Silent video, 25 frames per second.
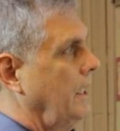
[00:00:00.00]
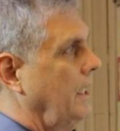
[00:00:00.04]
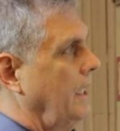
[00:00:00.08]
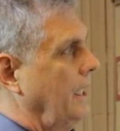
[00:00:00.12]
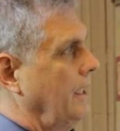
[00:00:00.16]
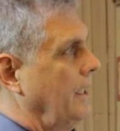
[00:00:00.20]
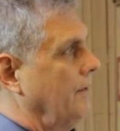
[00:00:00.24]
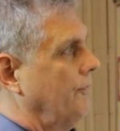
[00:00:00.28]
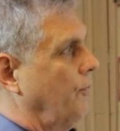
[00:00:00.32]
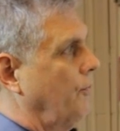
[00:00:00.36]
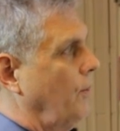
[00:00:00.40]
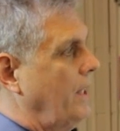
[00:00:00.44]

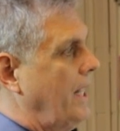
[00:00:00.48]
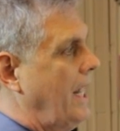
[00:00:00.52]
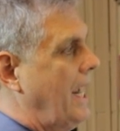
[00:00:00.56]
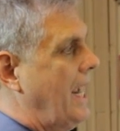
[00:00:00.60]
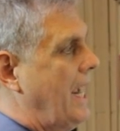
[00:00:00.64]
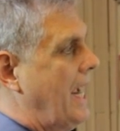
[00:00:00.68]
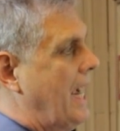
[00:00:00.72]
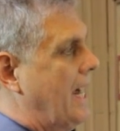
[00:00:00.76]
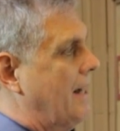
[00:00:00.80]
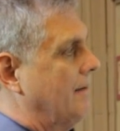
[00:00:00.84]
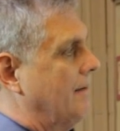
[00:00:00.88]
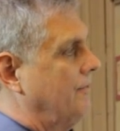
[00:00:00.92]
If we
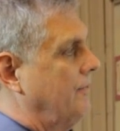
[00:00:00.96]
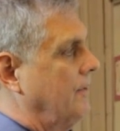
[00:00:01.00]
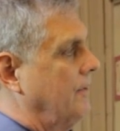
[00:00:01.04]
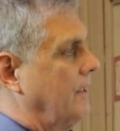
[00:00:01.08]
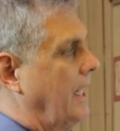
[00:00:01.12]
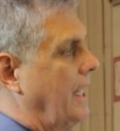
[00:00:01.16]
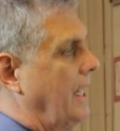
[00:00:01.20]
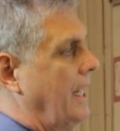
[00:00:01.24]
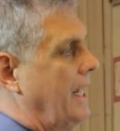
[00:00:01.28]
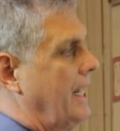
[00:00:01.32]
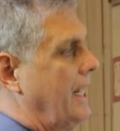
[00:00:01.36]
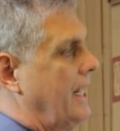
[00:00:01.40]
have
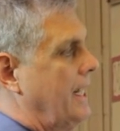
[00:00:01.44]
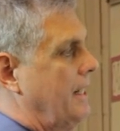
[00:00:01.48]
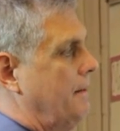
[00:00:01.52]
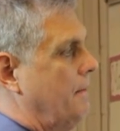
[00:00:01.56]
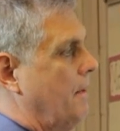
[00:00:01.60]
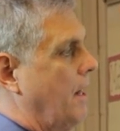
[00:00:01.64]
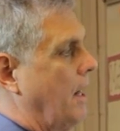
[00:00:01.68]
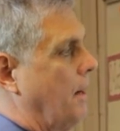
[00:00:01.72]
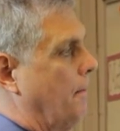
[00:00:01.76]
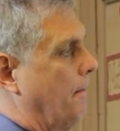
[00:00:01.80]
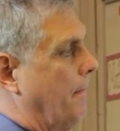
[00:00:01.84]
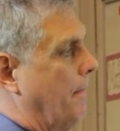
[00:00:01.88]
a
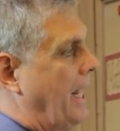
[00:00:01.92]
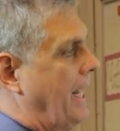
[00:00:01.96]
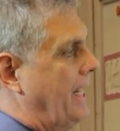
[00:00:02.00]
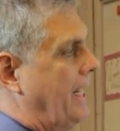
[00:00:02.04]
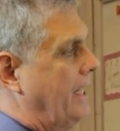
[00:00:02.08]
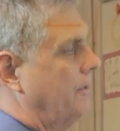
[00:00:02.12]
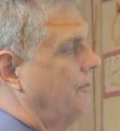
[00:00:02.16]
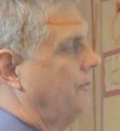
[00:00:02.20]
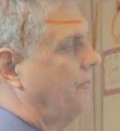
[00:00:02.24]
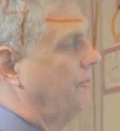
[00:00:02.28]
minus